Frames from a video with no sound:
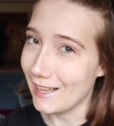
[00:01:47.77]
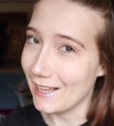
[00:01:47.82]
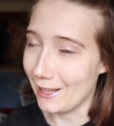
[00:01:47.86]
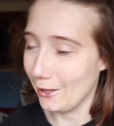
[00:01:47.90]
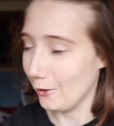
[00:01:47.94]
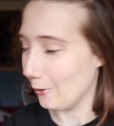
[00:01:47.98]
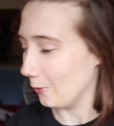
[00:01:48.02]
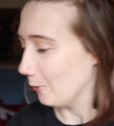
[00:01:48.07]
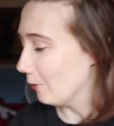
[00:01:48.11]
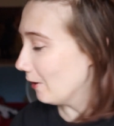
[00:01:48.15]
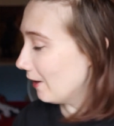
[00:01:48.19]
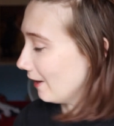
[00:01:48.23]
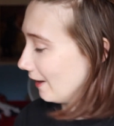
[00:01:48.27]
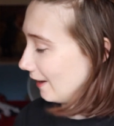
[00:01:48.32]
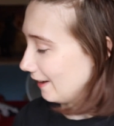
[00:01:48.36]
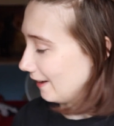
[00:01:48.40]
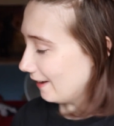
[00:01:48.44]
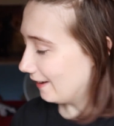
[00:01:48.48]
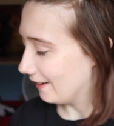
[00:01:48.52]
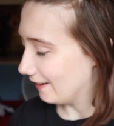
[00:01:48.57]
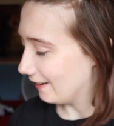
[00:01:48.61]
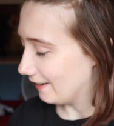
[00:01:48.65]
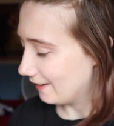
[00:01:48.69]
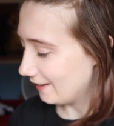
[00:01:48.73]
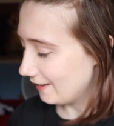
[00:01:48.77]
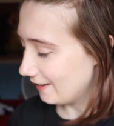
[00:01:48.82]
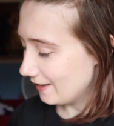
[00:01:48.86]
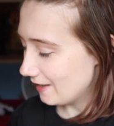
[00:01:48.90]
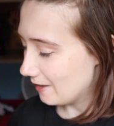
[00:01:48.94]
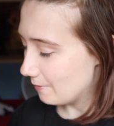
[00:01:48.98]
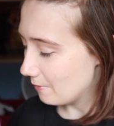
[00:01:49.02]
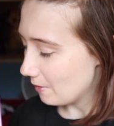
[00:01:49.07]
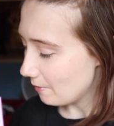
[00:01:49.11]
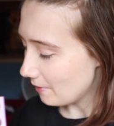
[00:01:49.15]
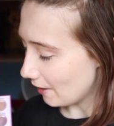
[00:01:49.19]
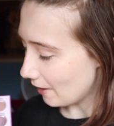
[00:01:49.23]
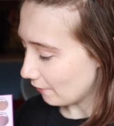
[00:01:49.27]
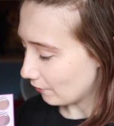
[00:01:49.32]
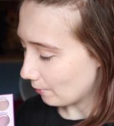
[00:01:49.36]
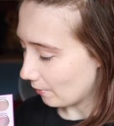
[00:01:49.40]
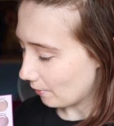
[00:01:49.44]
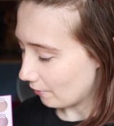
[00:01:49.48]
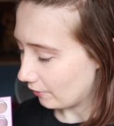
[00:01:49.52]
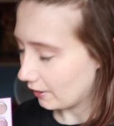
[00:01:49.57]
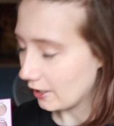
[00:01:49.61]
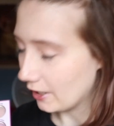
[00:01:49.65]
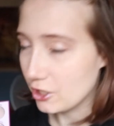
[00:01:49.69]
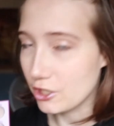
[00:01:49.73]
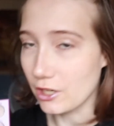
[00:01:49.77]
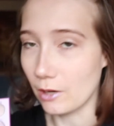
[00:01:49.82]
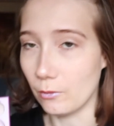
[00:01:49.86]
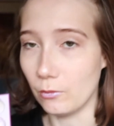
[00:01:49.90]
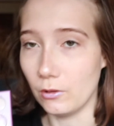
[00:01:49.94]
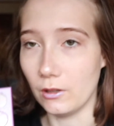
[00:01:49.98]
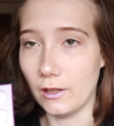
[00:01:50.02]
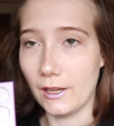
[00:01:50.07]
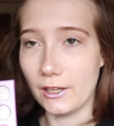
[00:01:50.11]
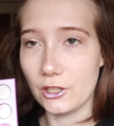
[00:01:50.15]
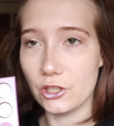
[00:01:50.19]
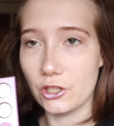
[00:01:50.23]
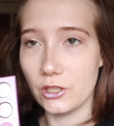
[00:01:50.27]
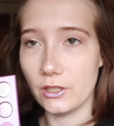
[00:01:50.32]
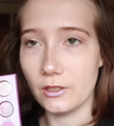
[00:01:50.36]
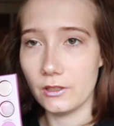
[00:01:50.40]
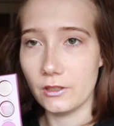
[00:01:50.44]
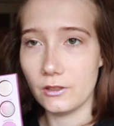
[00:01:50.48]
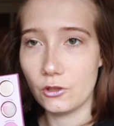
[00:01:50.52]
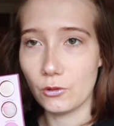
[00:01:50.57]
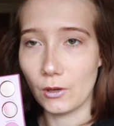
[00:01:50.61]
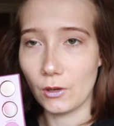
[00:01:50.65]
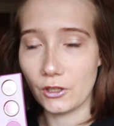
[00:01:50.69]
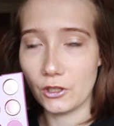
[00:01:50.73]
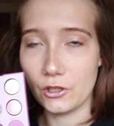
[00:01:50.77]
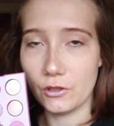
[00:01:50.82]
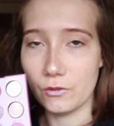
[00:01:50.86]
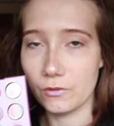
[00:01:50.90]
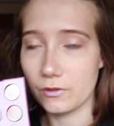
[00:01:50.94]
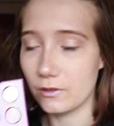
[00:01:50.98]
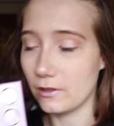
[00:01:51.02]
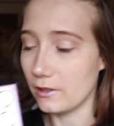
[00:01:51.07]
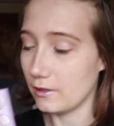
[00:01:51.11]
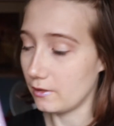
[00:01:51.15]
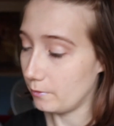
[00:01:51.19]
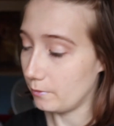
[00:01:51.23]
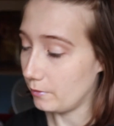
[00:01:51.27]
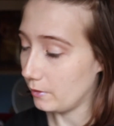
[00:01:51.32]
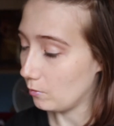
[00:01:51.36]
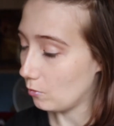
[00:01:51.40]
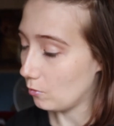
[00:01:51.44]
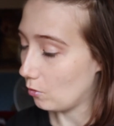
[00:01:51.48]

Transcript: Hello. Maybe after my vacation, I will actually try to use this a bit